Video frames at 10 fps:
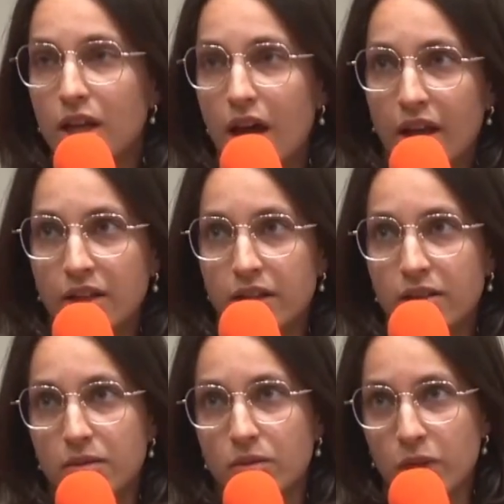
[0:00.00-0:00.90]

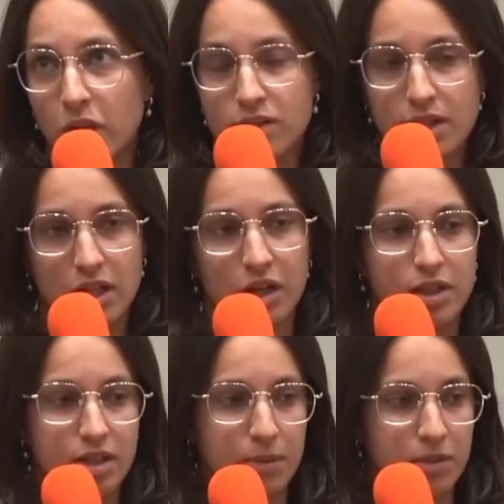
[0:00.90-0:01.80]
And we all sit down at
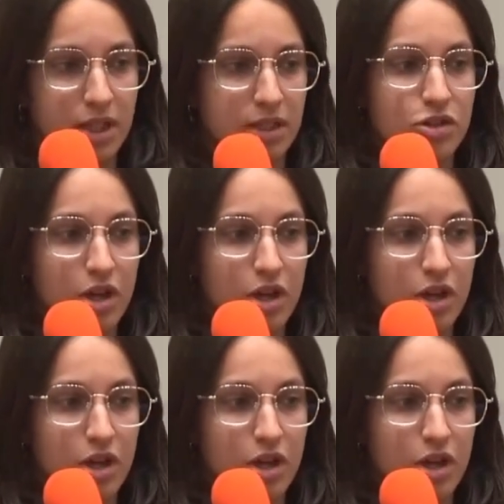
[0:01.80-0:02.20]
the table and